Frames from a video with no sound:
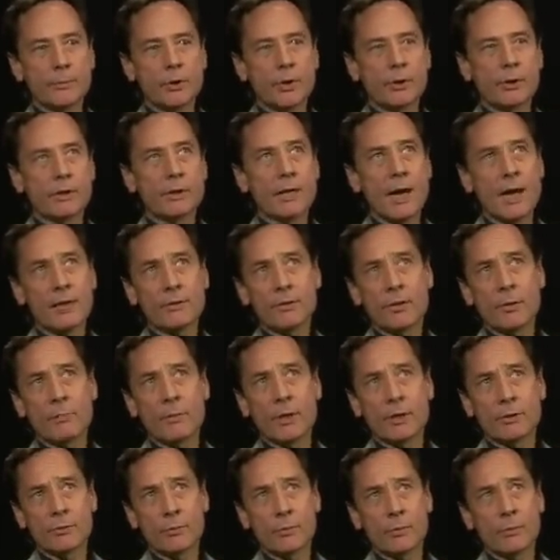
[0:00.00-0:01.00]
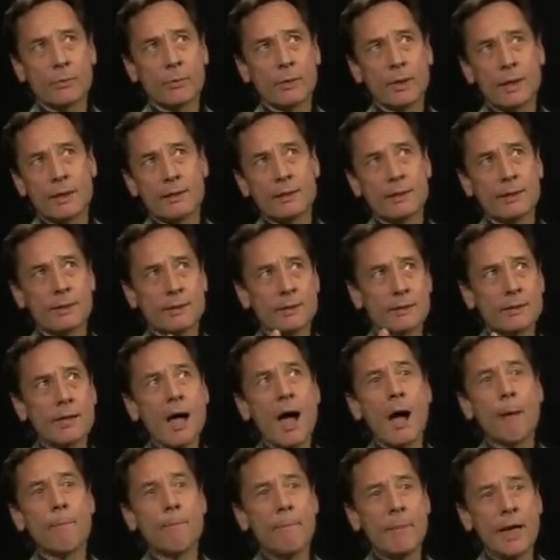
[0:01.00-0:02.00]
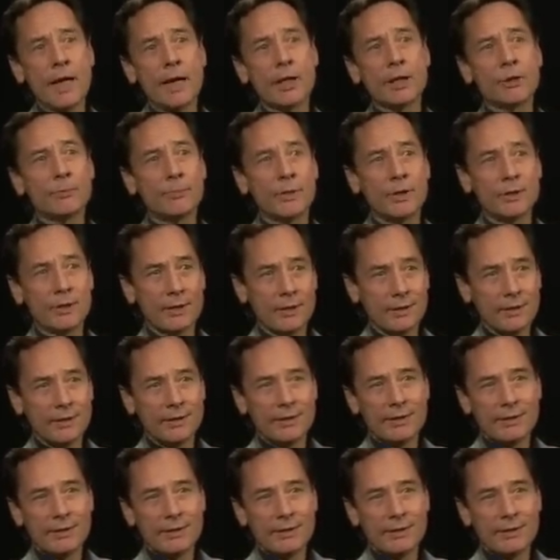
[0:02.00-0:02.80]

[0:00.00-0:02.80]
So it's not so much what I see as top management